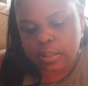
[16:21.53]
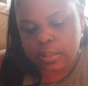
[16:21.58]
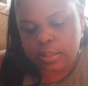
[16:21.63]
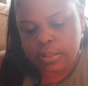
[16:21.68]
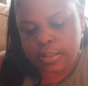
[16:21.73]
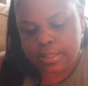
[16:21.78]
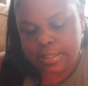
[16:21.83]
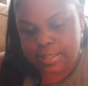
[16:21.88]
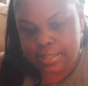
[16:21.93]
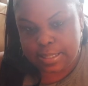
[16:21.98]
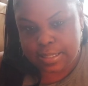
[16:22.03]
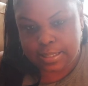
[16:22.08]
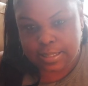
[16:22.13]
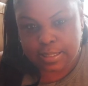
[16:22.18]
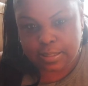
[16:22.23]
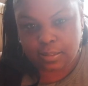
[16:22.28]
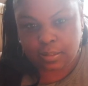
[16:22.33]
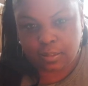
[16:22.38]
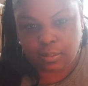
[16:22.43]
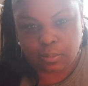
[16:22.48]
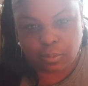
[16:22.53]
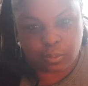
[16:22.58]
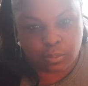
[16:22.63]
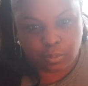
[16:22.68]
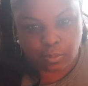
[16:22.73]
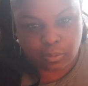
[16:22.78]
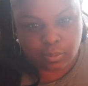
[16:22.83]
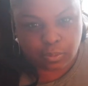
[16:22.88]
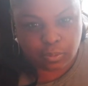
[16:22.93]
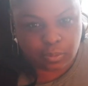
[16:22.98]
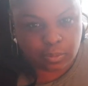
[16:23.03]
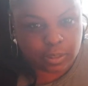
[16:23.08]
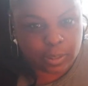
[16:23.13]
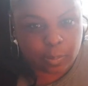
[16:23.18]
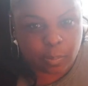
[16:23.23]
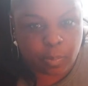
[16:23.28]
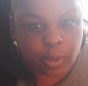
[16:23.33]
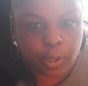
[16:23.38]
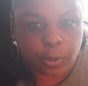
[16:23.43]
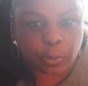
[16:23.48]
This isn't
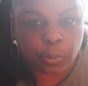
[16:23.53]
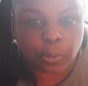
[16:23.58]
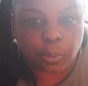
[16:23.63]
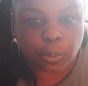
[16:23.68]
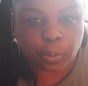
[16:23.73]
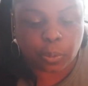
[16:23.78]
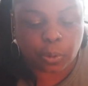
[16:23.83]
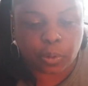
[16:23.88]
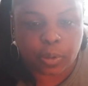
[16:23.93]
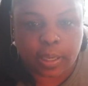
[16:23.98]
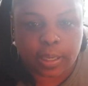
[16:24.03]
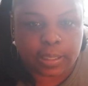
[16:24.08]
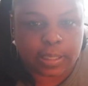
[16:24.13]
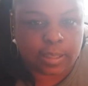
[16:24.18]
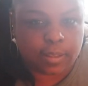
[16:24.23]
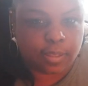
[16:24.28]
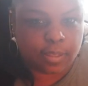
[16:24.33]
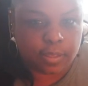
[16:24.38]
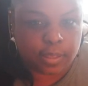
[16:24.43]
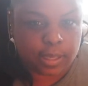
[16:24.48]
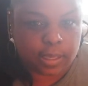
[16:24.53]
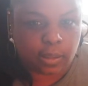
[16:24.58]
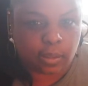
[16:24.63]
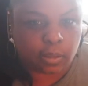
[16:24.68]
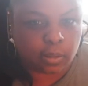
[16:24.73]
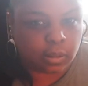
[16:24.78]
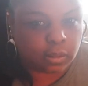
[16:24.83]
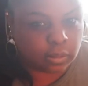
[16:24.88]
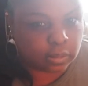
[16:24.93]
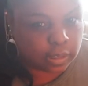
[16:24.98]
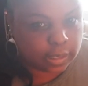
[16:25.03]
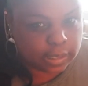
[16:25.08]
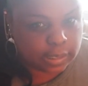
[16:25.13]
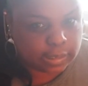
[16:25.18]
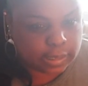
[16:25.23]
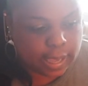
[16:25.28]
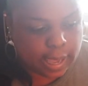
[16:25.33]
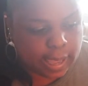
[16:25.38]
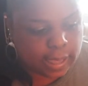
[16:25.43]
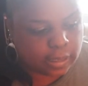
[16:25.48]
limbo or anything like
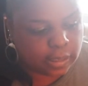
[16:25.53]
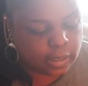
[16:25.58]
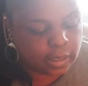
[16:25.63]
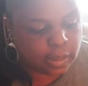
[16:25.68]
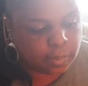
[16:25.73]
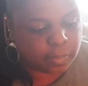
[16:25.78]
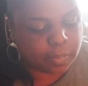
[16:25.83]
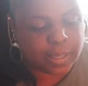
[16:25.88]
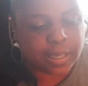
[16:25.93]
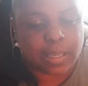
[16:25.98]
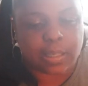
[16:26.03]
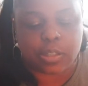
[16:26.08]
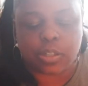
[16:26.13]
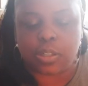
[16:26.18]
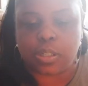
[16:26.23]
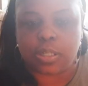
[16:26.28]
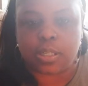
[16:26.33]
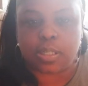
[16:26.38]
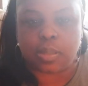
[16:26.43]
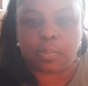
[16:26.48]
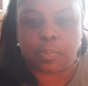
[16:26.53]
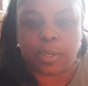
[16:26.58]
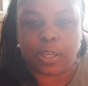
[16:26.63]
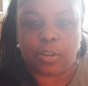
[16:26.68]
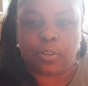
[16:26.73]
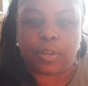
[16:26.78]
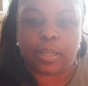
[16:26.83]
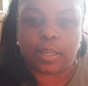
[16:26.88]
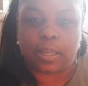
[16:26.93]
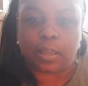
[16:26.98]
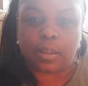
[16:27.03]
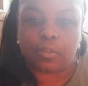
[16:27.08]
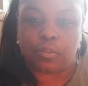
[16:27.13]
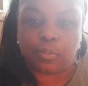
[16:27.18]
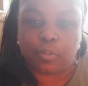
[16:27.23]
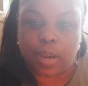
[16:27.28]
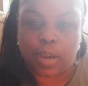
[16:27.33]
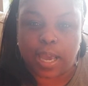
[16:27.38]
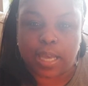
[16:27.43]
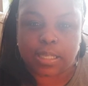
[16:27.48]
that, but it's just a period
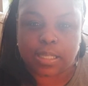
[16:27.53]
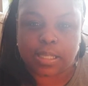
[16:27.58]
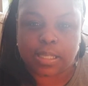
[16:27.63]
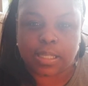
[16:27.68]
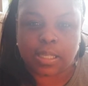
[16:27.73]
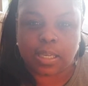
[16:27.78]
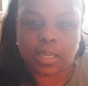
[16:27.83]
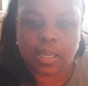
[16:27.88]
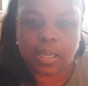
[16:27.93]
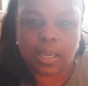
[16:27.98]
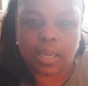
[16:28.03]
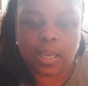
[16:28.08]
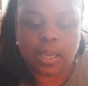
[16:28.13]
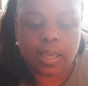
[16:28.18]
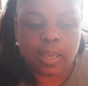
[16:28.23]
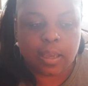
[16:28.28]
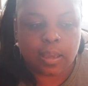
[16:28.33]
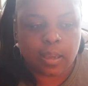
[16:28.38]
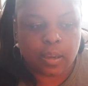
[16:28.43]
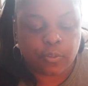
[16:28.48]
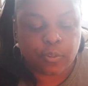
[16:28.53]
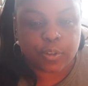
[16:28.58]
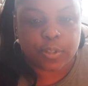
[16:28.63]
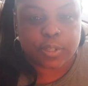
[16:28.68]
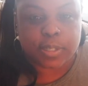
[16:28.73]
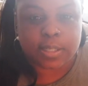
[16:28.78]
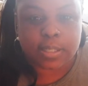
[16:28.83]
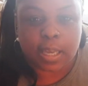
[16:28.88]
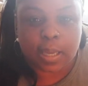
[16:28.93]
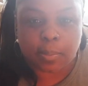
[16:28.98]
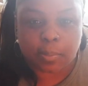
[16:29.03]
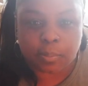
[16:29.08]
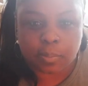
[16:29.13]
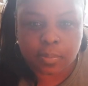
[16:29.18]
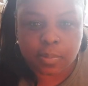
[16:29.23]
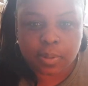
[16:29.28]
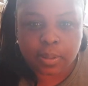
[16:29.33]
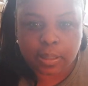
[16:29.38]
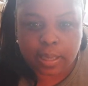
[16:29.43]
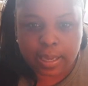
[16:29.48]
of rest. For some
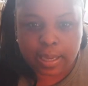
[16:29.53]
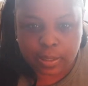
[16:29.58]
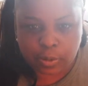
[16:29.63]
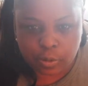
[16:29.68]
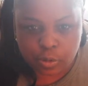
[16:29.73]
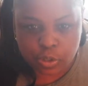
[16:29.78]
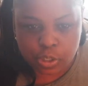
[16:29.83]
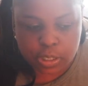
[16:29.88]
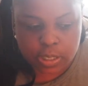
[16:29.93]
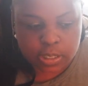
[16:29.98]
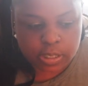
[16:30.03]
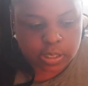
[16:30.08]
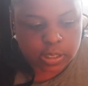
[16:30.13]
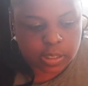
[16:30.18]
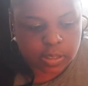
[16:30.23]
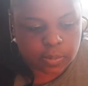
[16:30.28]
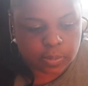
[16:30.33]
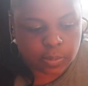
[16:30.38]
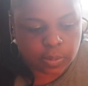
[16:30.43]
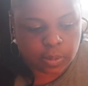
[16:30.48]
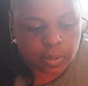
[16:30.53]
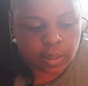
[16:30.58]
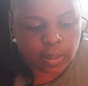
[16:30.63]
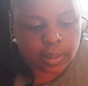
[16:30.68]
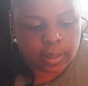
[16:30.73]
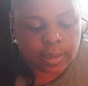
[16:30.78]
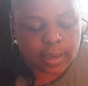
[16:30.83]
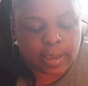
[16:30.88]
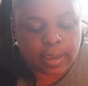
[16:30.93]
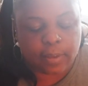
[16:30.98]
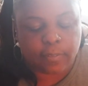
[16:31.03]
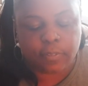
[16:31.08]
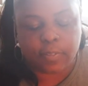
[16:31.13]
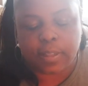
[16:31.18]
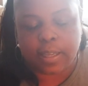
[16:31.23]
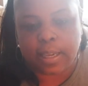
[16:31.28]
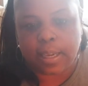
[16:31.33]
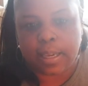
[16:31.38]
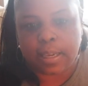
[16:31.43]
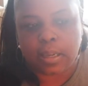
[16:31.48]
energies, if
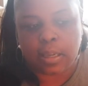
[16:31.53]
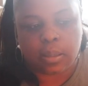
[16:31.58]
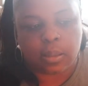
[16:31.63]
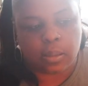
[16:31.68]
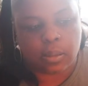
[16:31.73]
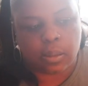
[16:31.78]
they